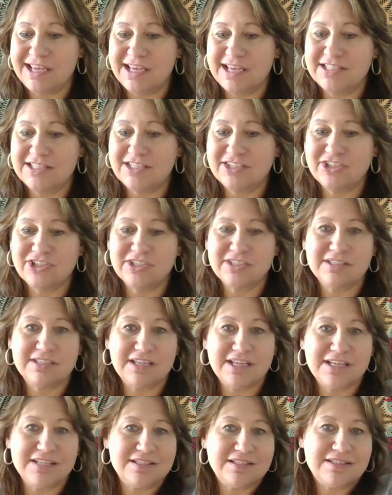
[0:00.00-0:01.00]

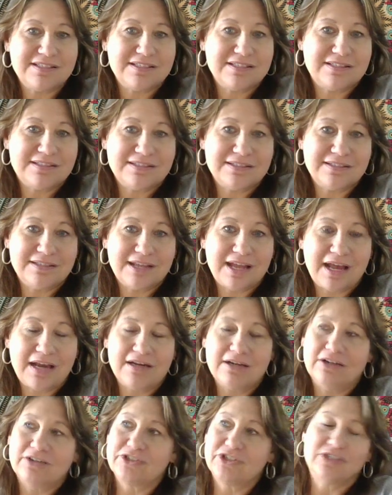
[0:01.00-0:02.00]
it's I
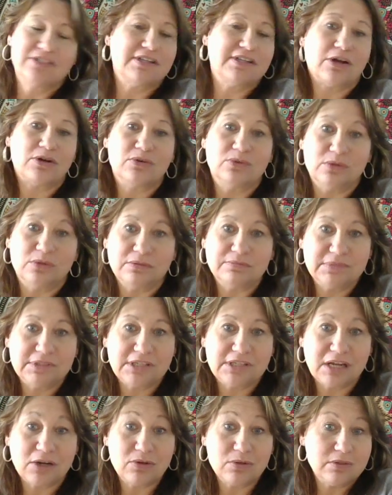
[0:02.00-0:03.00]
don't know, it's just not cool.
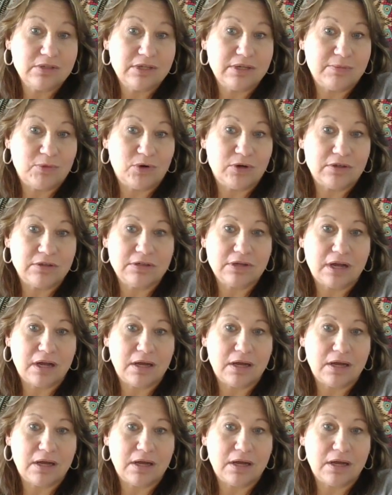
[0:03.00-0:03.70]
It's not cool anymore.